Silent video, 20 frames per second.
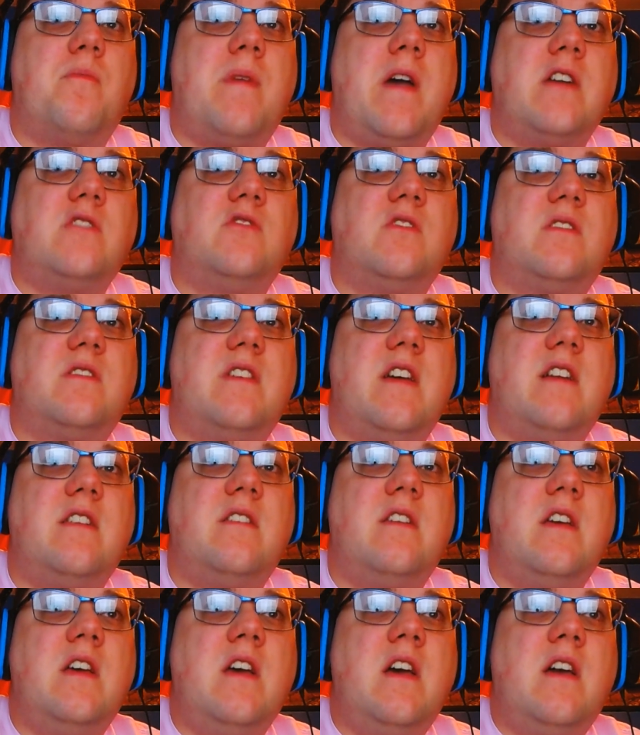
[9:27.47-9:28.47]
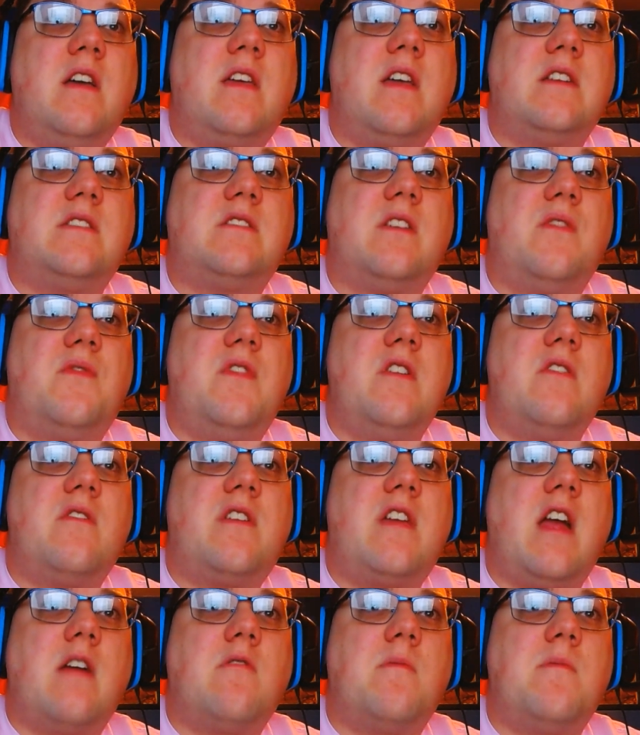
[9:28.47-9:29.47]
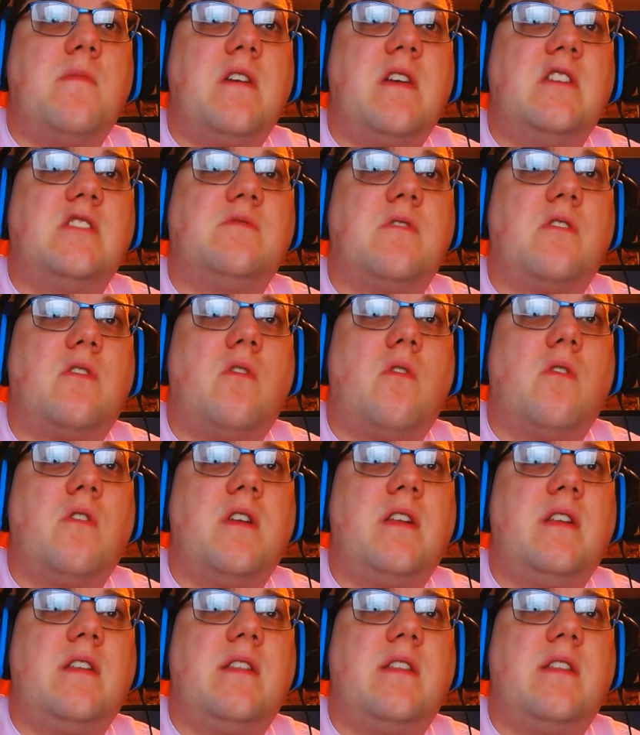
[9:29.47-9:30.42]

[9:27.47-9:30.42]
Patrick then gets a video camera and begins recording